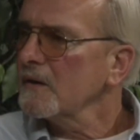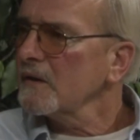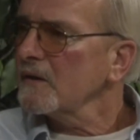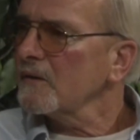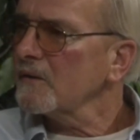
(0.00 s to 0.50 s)

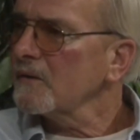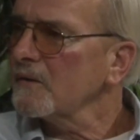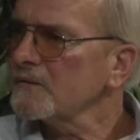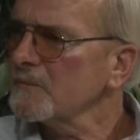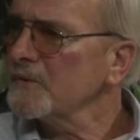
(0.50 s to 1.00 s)
you know,
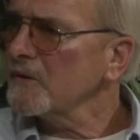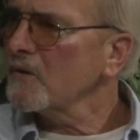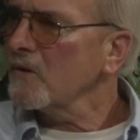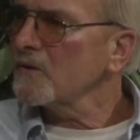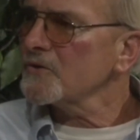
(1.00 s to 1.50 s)
something to
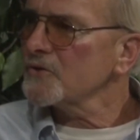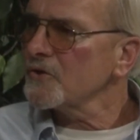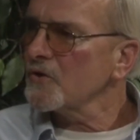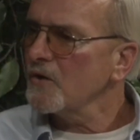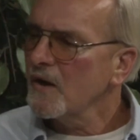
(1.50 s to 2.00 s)
call this
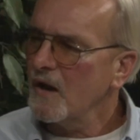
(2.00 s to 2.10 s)
show,